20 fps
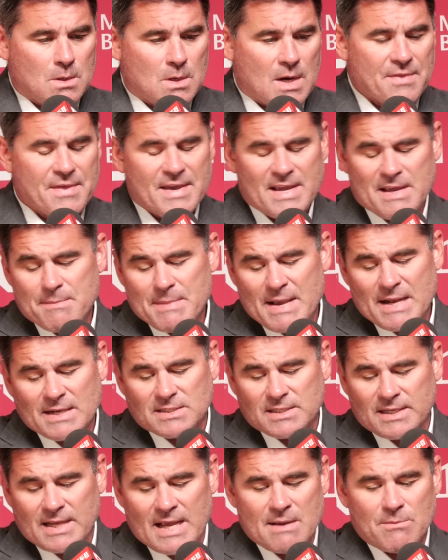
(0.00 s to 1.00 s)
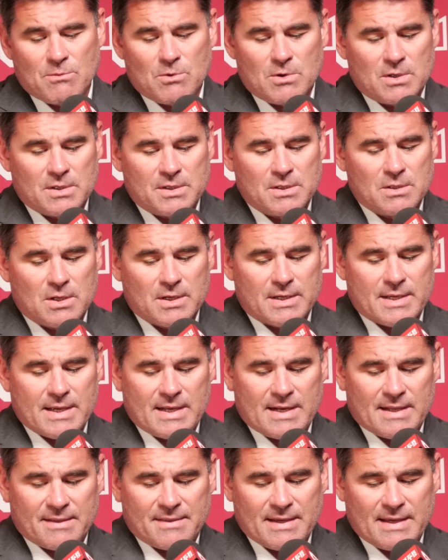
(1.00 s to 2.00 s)
I think he managed the game well. You look
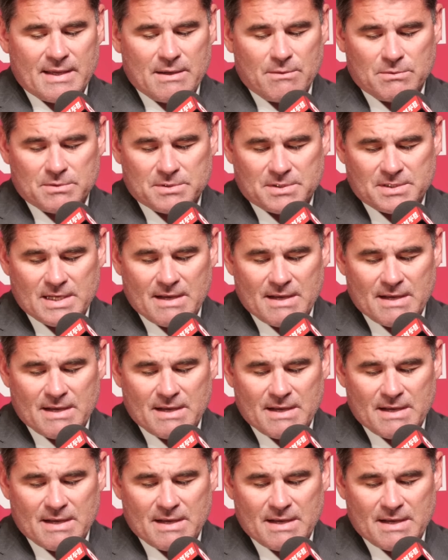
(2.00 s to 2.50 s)
at, I think he was